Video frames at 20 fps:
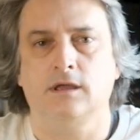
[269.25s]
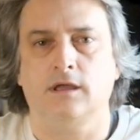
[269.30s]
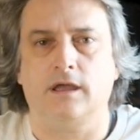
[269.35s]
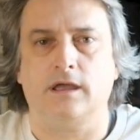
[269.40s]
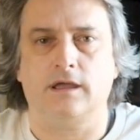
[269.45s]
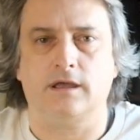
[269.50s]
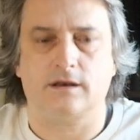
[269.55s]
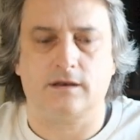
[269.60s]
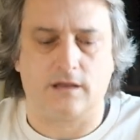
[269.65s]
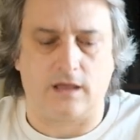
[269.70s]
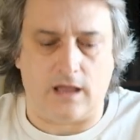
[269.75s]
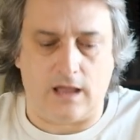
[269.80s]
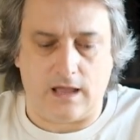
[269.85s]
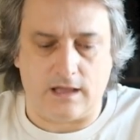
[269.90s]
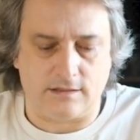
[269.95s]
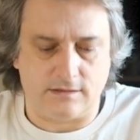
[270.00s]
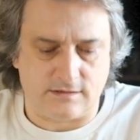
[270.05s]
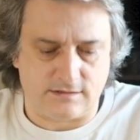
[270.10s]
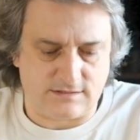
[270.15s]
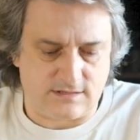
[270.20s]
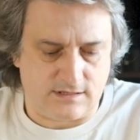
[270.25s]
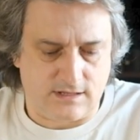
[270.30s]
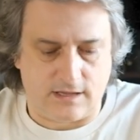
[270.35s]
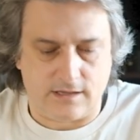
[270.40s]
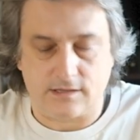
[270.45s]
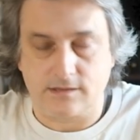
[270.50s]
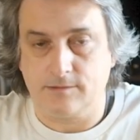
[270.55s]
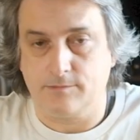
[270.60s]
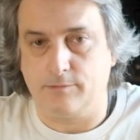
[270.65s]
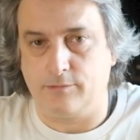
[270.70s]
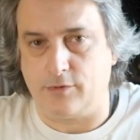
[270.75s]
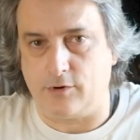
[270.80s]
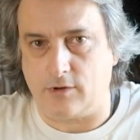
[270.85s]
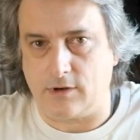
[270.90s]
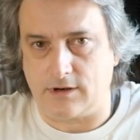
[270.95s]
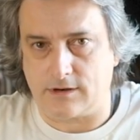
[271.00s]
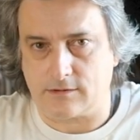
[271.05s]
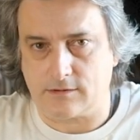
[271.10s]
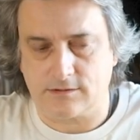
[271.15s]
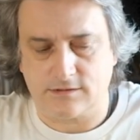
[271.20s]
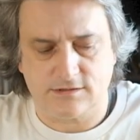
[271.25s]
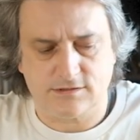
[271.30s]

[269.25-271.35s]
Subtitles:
and others like the Polaroid.